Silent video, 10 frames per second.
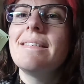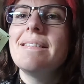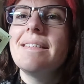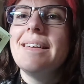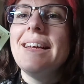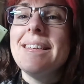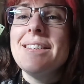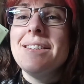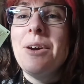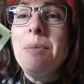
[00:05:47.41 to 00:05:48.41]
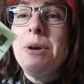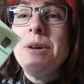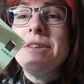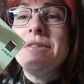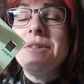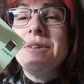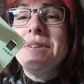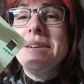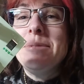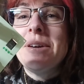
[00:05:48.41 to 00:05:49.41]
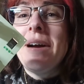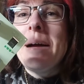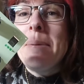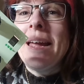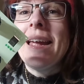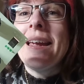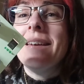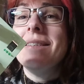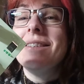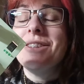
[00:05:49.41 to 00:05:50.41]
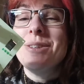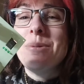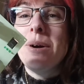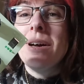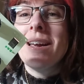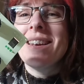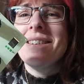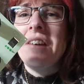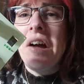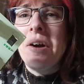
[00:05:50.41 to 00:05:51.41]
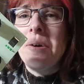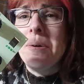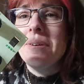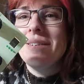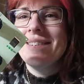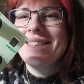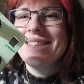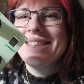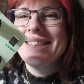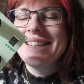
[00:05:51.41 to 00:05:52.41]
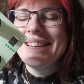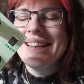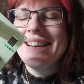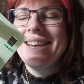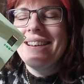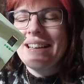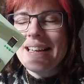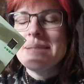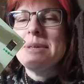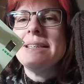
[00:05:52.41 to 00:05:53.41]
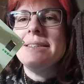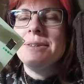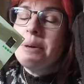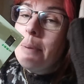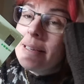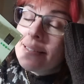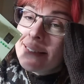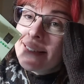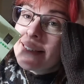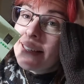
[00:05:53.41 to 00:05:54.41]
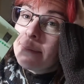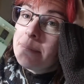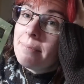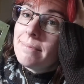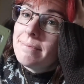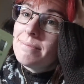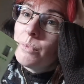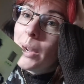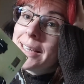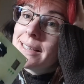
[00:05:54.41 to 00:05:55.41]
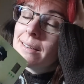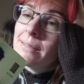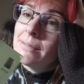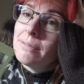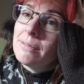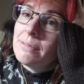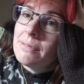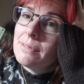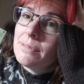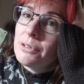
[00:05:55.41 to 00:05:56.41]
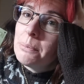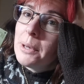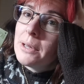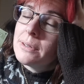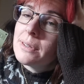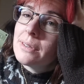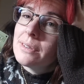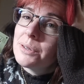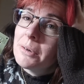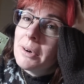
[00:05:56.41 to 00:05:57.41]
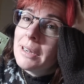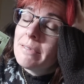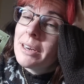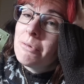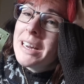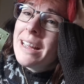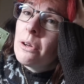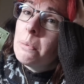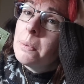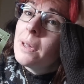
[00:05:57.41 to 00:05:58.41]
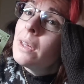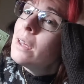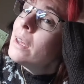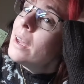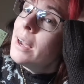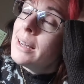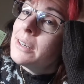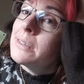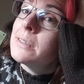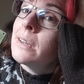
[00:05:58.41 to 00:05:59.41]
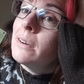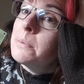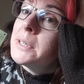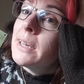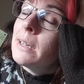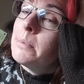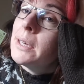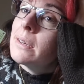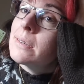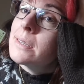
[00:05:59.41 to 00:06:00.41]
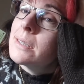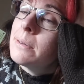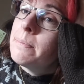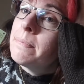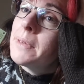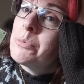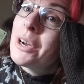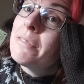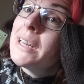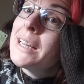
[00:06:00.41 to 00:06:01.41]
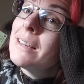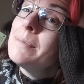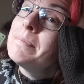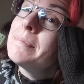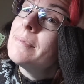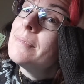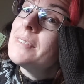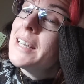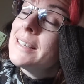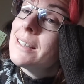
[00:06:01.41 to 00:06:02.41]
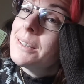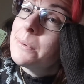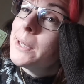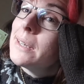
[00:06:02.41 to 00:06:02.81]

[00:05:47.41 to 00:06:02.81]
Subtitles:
It's so beautiful. I'm so happy. Does it work? No. It's missing 2 capacitors. I'm waiting for the post to arrive, and I really hope it does turn up today because I'm travelling later this week, so